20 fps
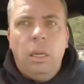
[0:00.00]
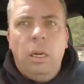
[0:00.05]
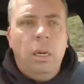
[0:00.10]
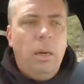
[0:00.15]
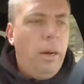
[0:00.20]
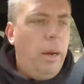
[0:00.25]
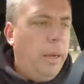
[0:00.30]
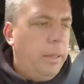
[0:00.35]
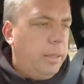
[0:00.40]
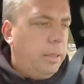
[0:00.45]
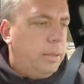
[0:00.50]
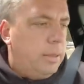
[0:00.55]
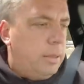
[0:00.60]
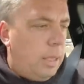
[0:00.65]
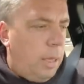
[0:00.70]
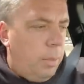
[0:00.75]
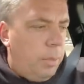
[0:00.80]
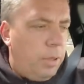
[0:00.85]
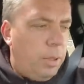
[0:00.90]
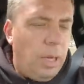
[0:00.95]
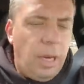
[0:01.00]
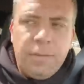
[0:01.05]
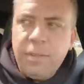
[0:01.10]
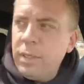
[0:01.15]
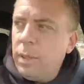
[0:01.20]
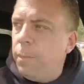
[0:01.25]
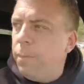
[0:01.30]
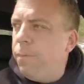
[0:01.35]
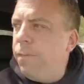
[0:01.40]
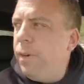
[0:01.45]
All right, it's time to have
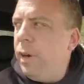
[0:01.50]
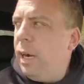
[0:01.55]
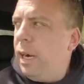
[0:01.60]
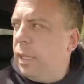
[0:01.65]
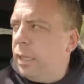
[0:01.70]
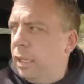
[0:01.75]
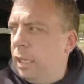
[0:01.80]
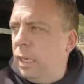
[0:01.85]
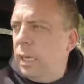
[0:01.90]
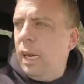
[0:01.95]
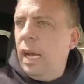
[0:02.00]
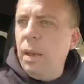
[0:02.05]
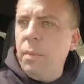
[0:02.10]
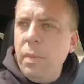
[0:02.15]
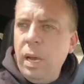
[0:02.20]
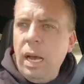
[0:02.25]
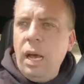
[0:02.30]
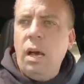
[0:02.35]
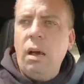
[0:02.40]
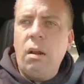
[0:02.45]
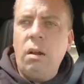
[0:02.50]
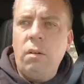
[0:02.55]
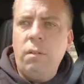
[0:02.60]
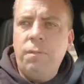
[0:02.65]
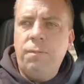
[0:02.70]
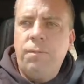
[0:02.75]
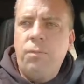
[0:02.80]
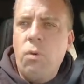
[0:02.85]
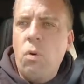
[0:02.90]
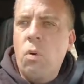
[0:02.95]
some fun. I'm out
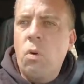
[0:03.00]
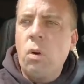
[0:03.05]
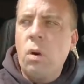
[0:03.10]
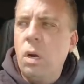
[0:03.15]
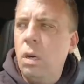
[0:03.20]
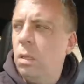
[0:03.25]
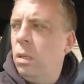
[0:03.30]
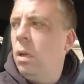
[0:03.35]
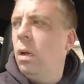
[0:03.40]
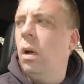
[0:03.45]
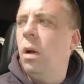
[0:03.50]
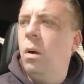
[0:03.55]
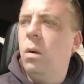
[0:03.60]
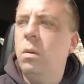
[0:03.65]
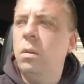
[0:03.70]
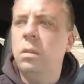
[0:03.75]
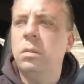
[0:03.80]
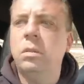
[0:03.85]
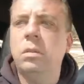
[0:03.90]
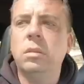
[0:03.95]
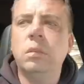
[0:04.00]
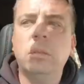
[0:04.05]
of four low.